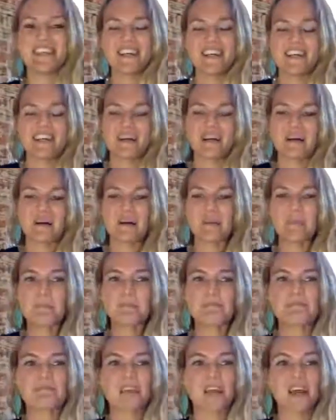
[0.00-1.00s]

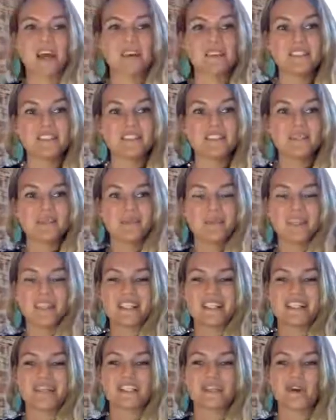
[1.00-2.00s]
How's your
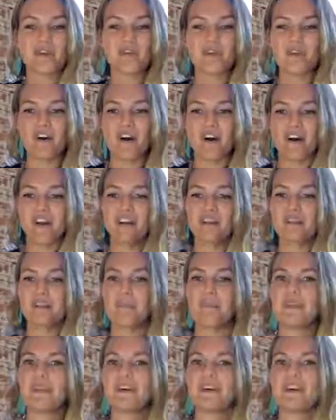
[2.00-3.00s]
week so far? Let
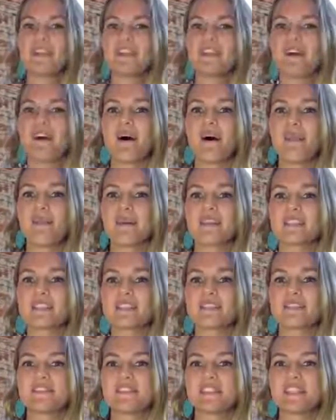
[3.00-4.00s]
me know in the
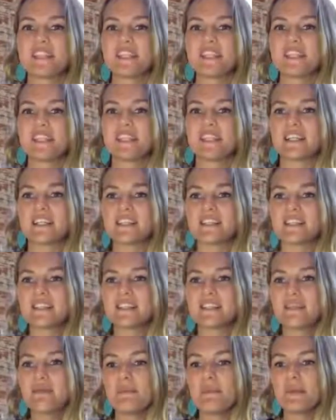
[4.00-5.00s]
comments if you can hear and
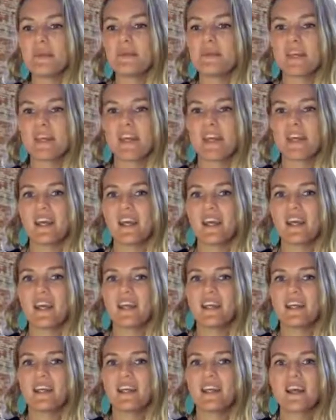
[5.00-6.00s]
see me
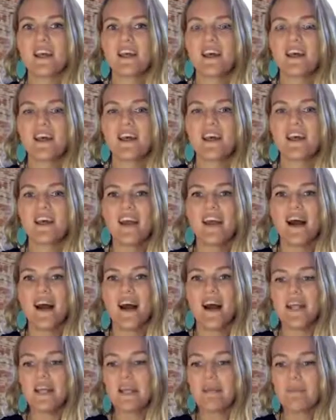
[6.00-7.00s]
okay.
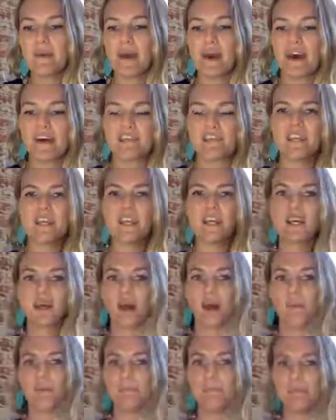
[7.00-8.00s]
I am having
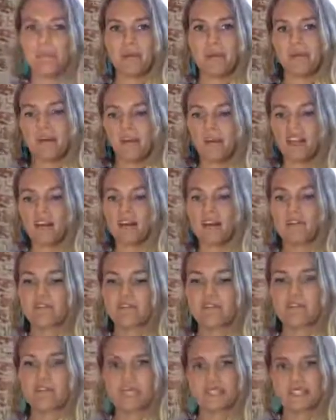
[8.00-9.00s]
a bit of
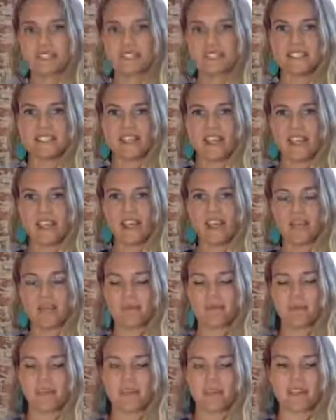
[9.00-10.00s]
a busy day
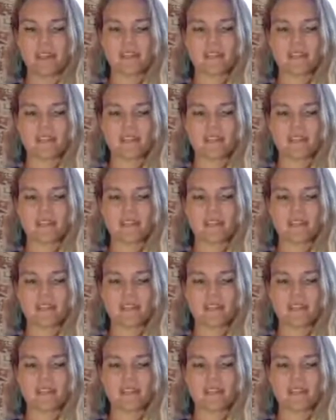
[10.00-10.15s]
with